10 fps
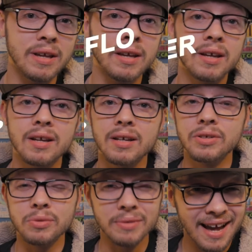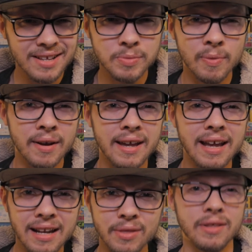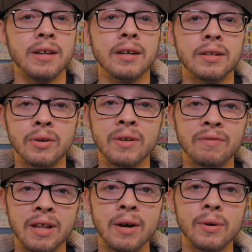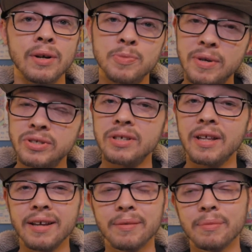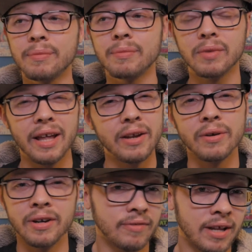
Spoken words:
be, do not spray anything during flower, especially like later into